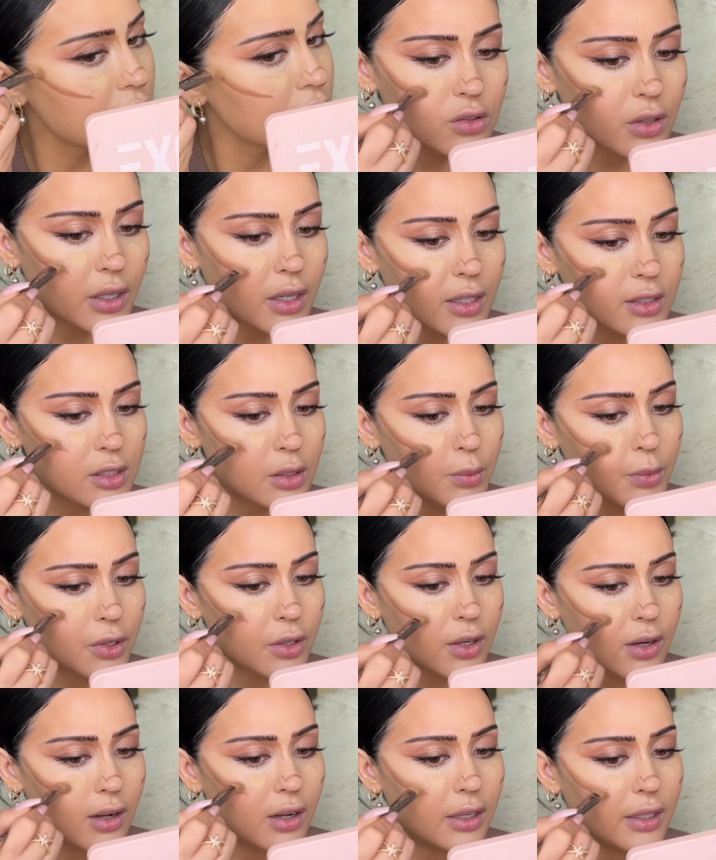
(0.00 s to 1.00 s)
Try not to
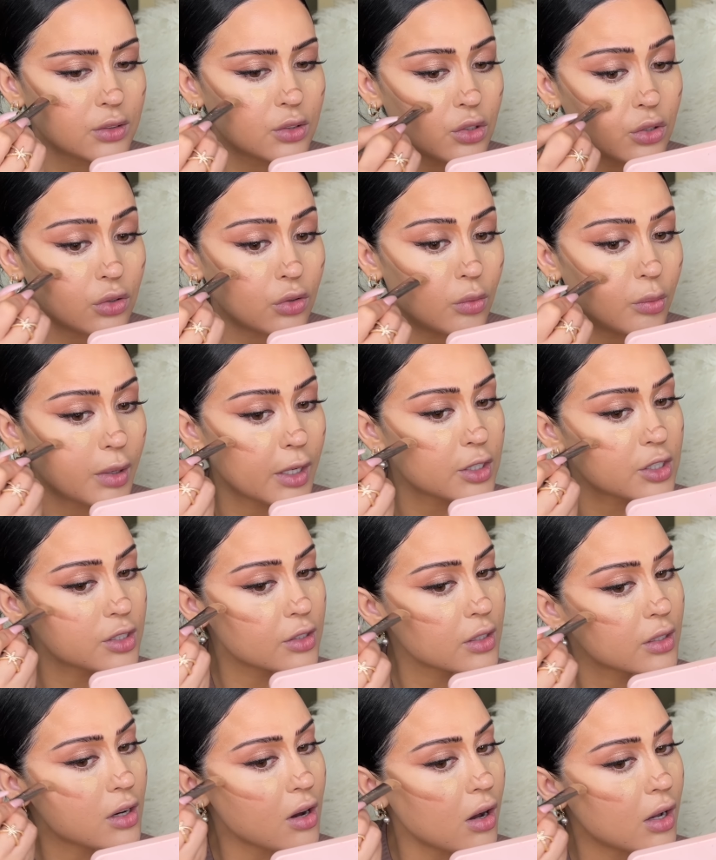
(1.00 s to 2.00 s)
put on too much
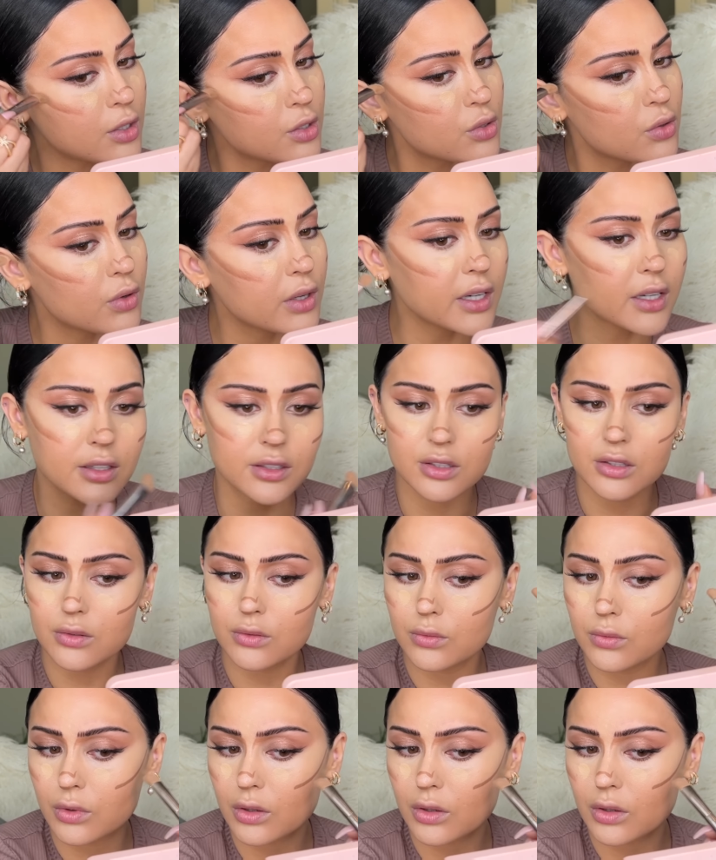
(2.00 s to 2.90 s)
contour because you,